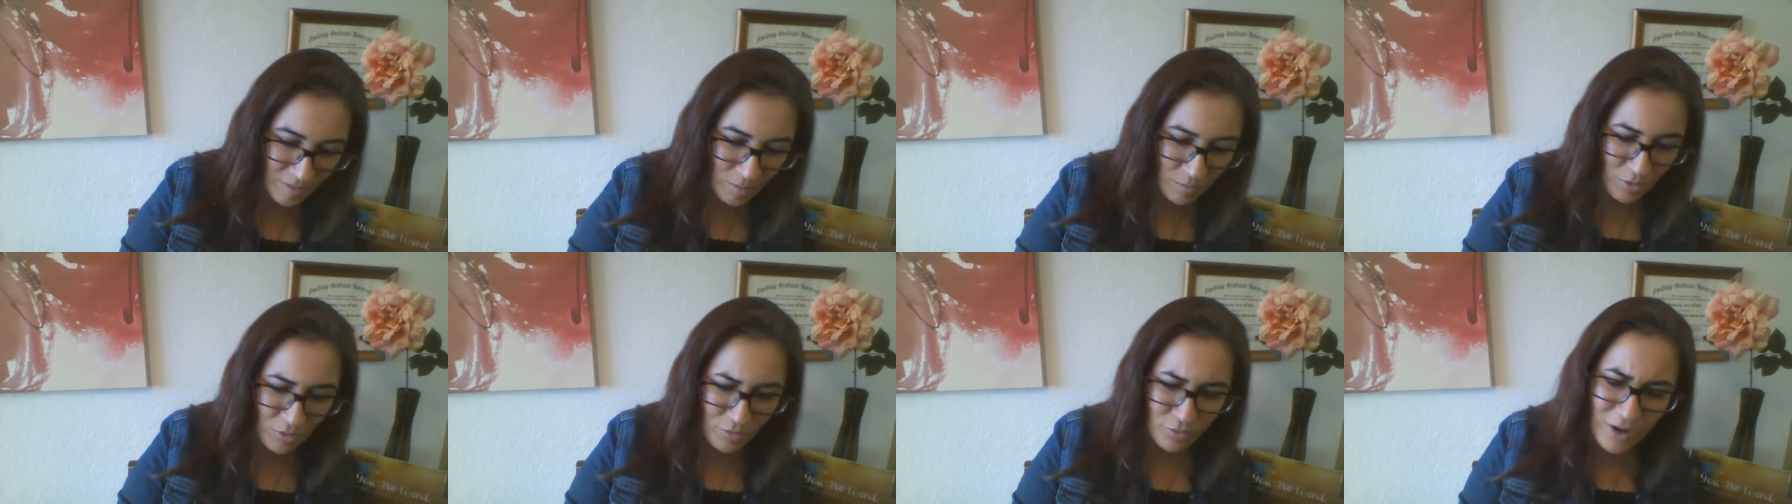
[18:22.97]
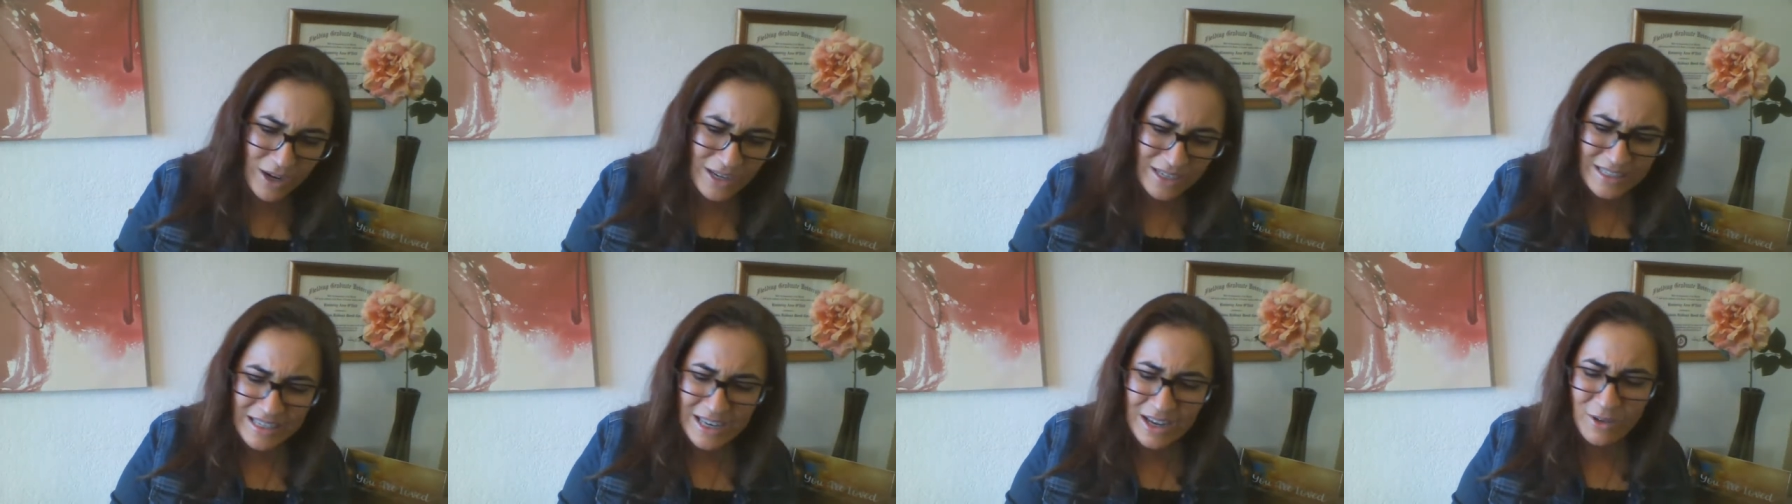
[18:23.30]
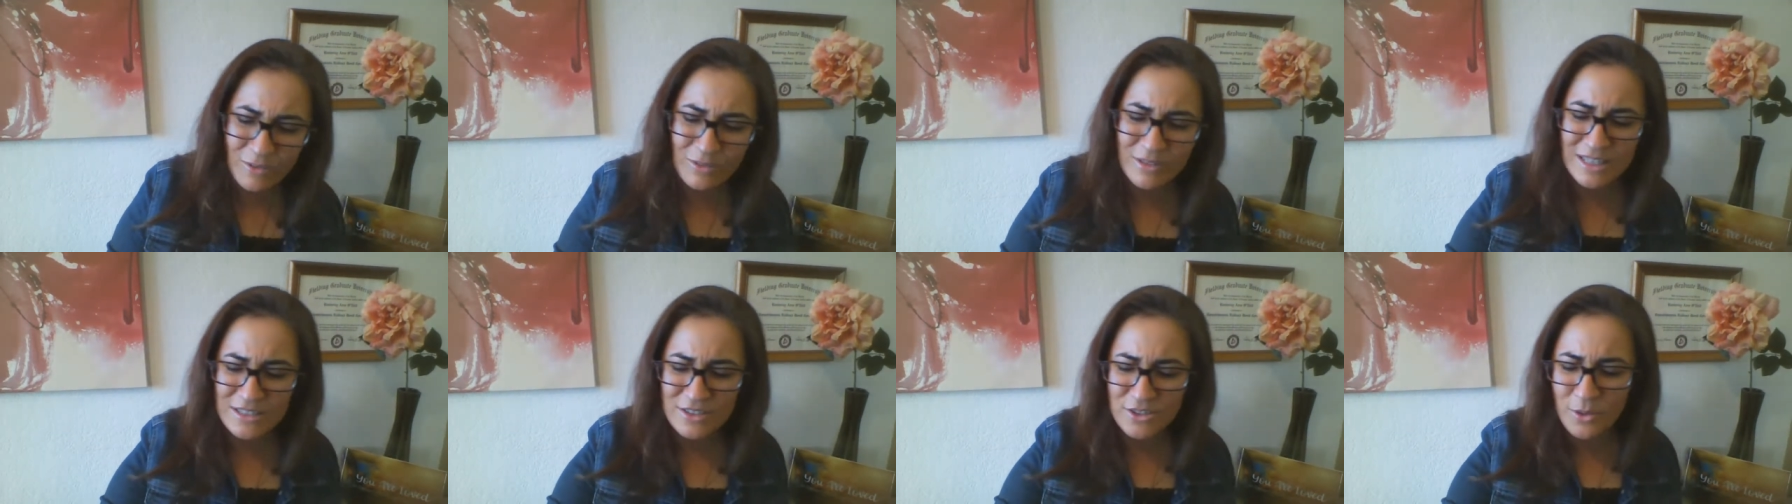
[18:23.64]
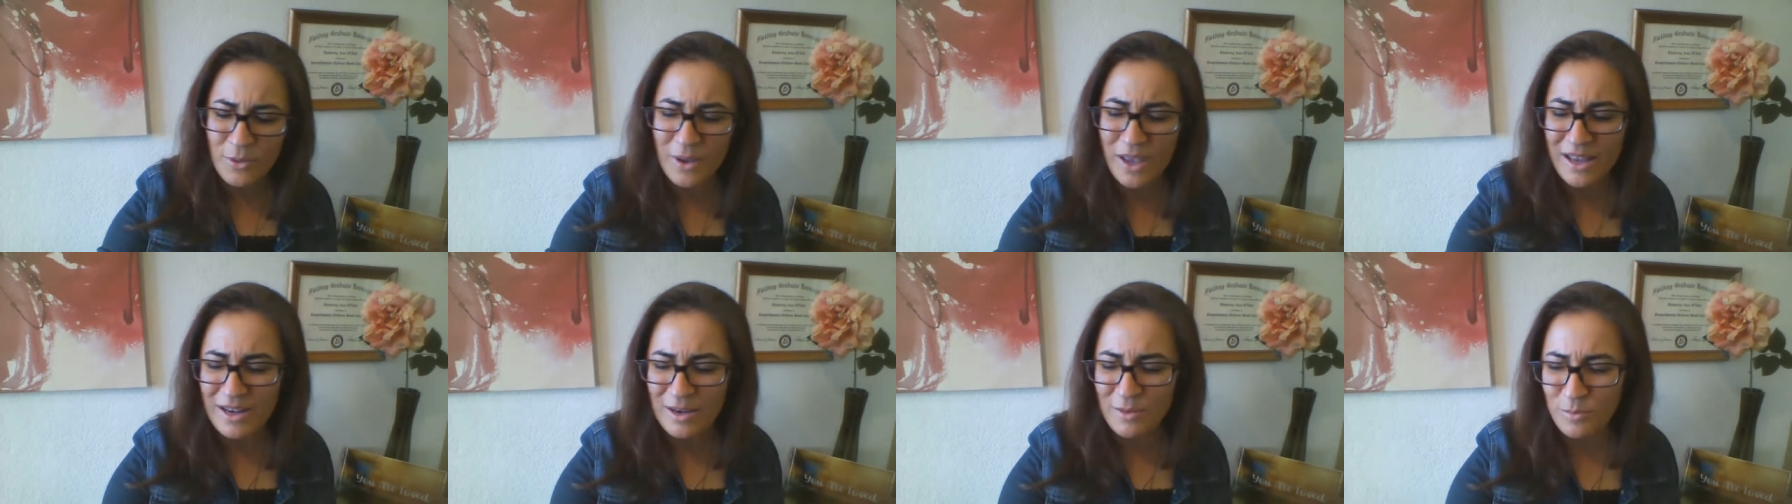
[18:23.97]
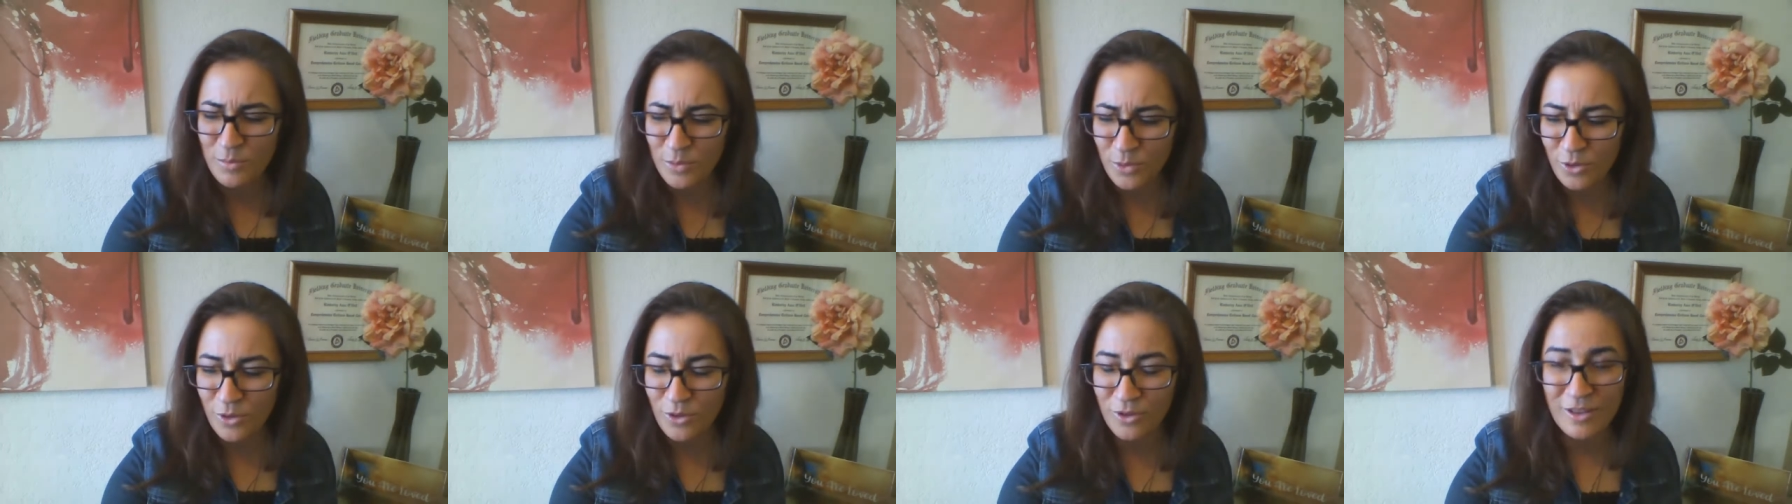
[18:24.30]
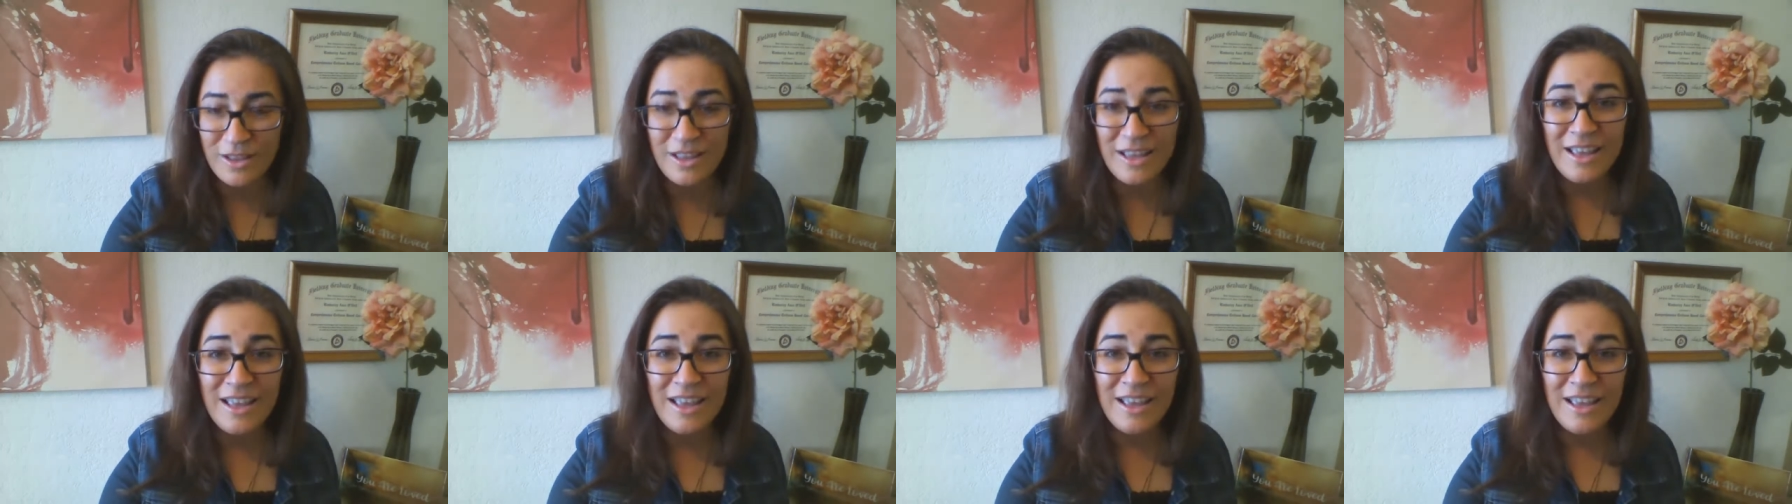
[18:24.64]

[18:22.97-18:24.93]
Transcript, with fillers: But right now, let's go ahead and pull